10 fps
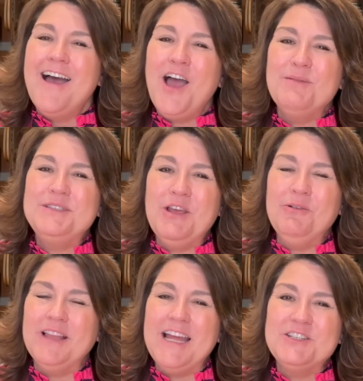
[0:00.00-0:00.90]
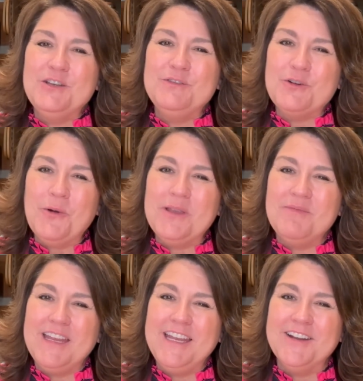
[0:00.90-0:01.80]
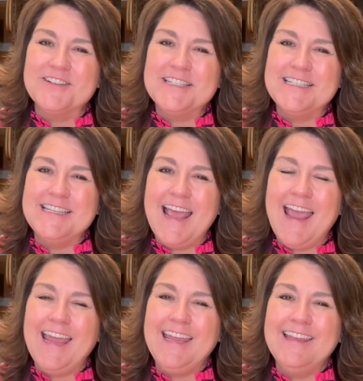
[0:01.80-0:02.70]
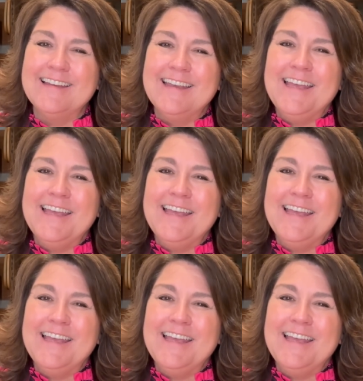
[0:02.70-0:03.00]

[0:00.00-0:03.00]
I'm so glad you've joined me here today.